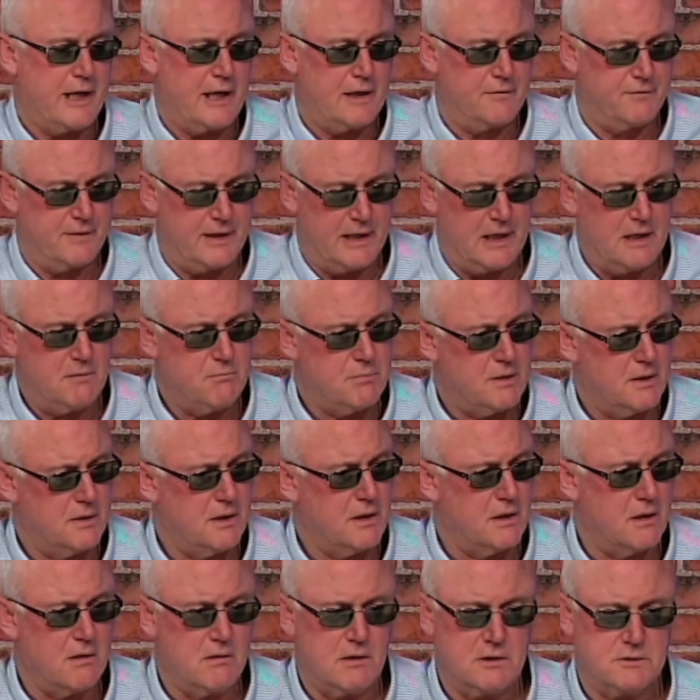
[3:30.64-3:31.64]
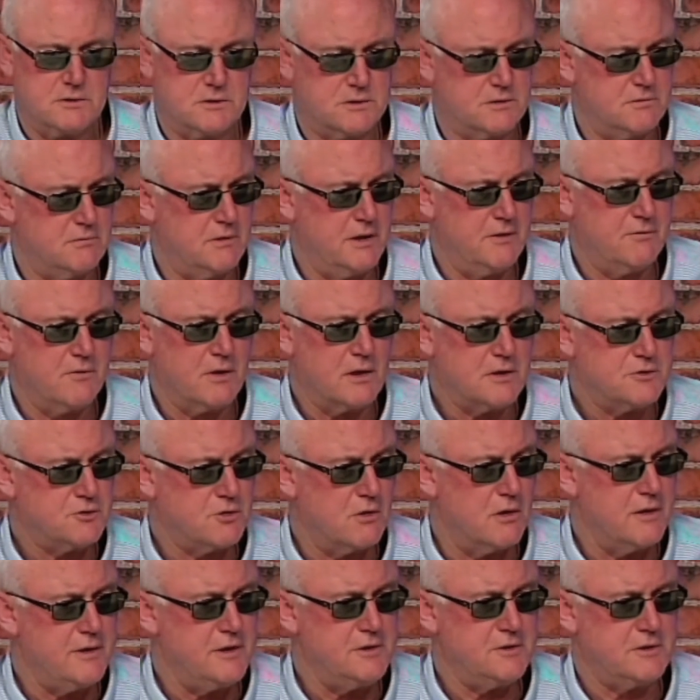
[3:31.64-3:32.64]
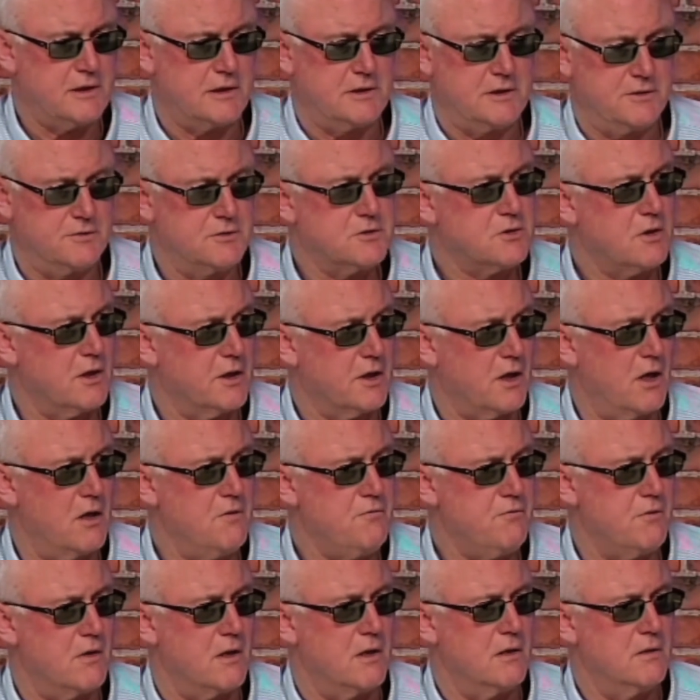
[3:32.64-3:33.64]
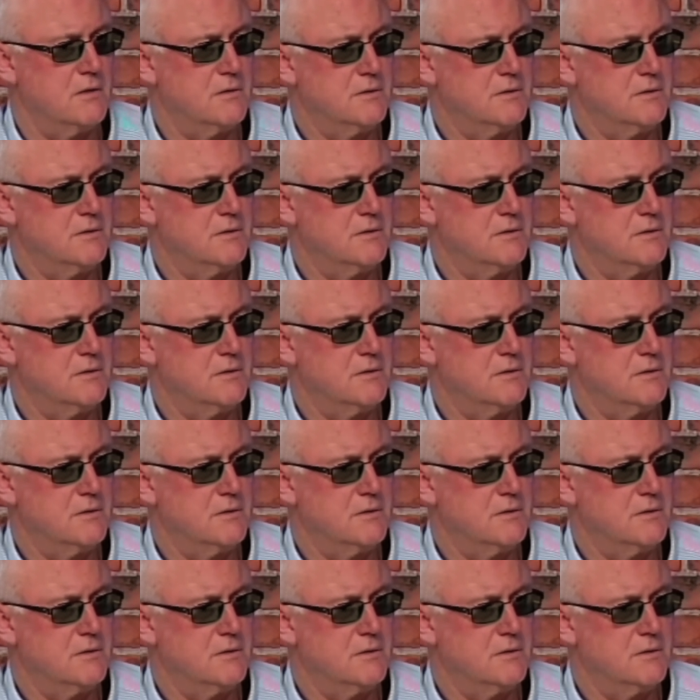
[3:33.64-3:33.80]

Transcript: work out in the end. But you've got to try these things. You just got to go for it.